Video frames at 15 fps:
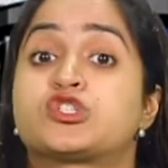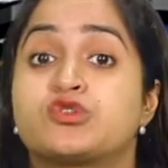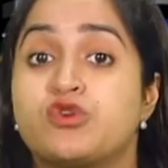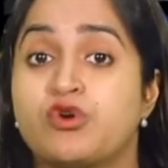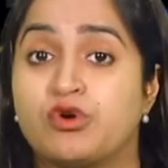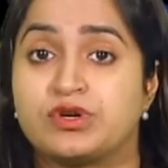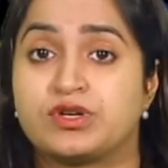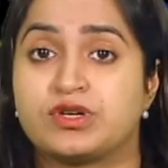
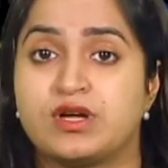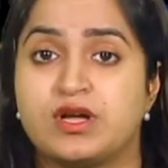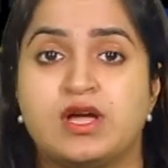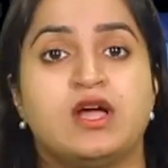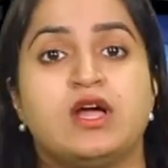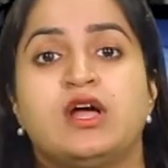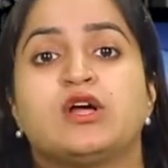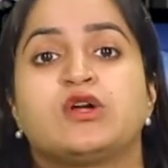good.
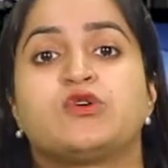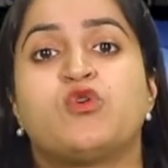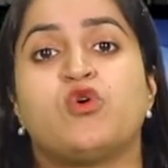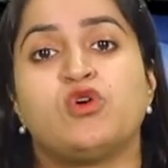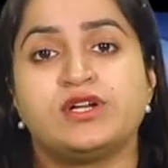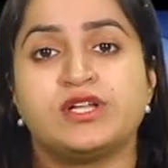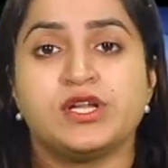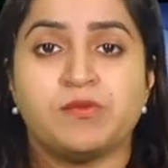
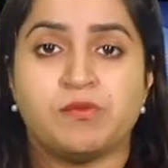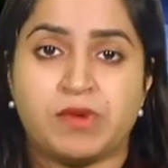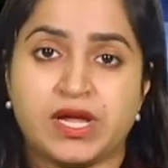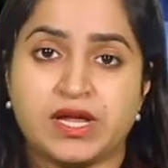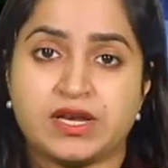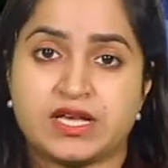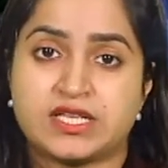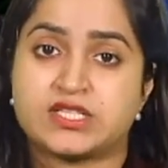Golden
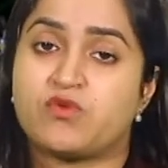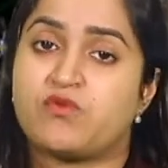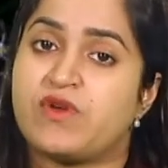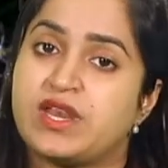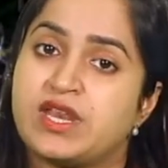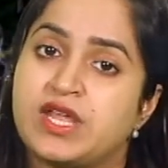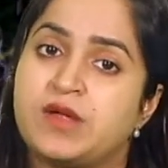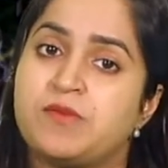mean is a
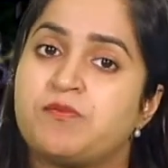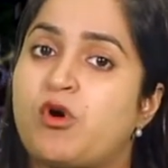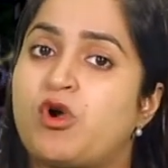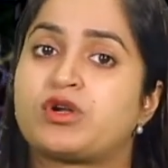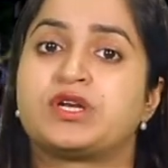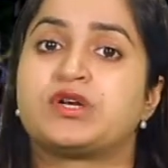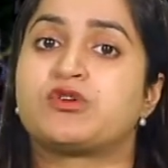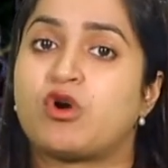very
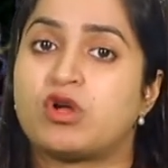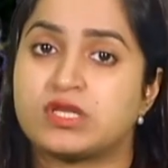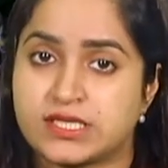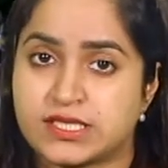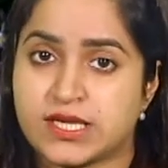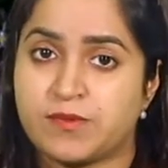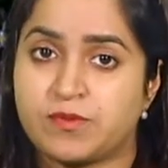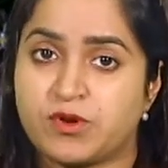important
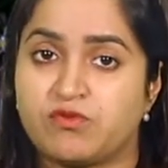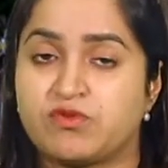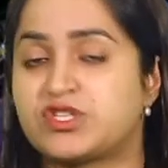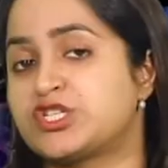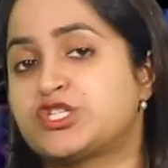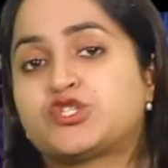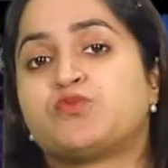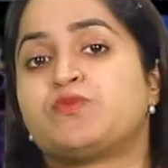concept which
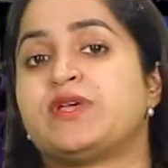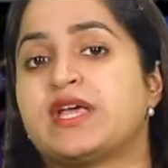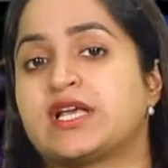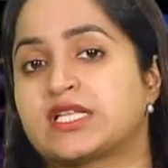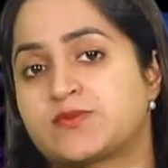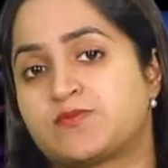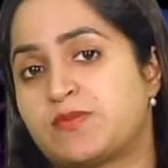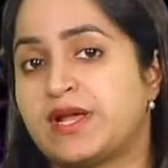is to be
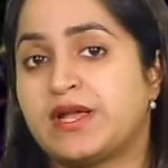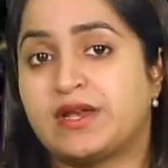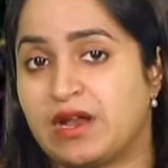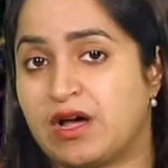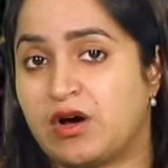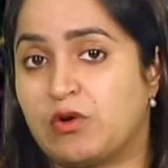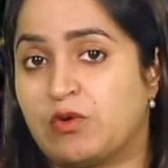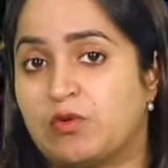explained
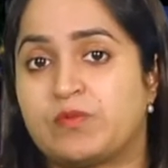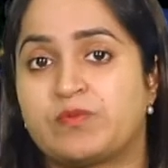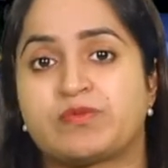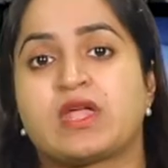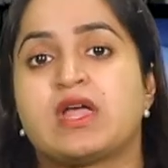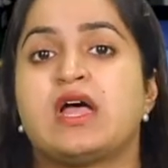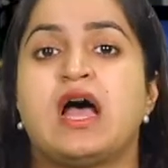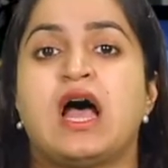now.
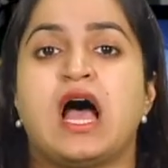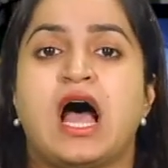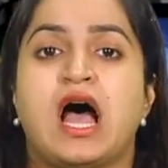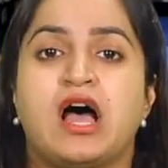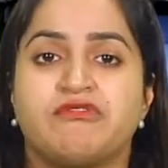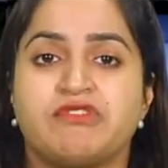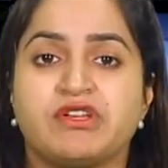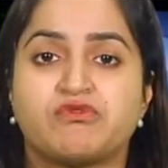
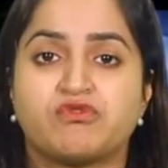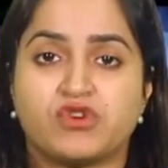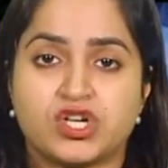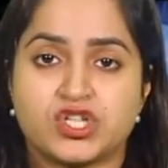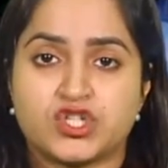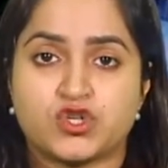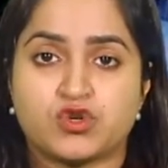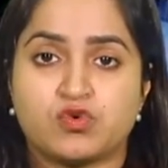Having
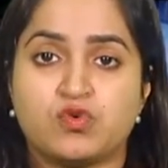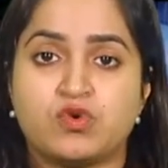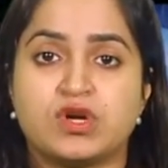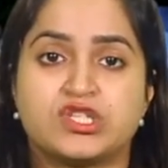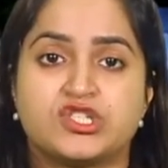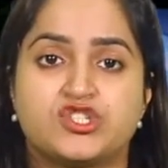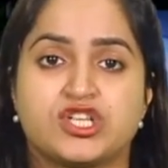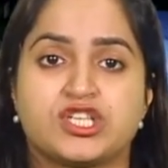virtue
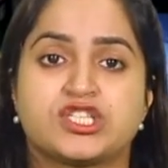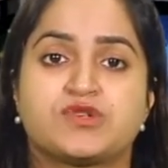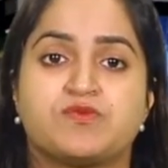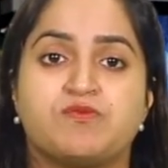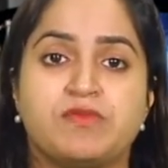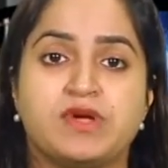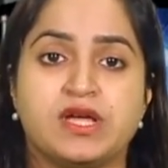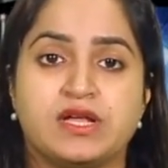just
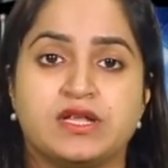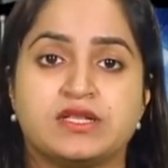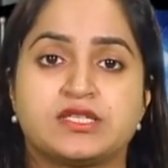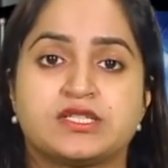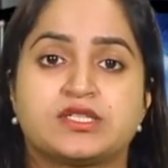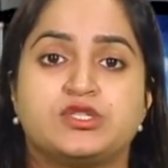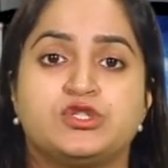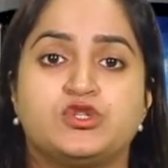
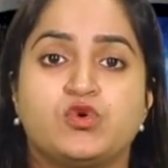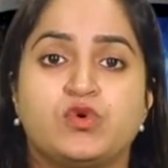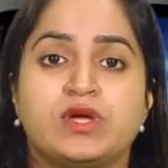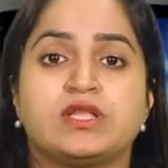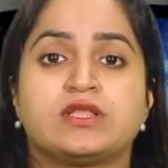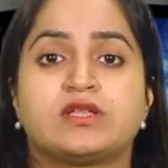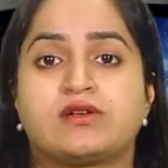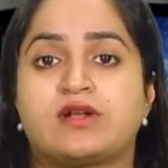means
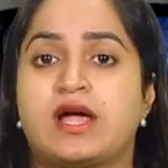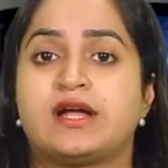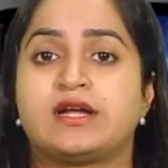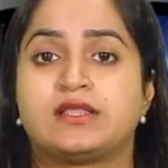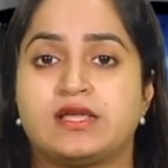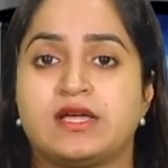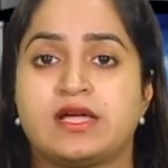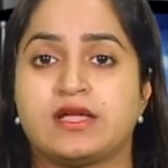doing the
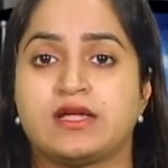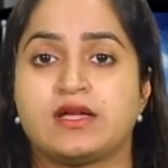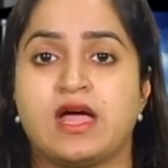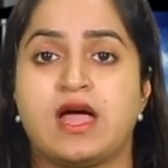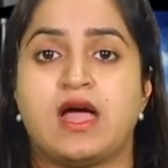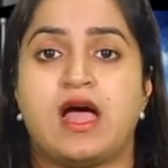right thing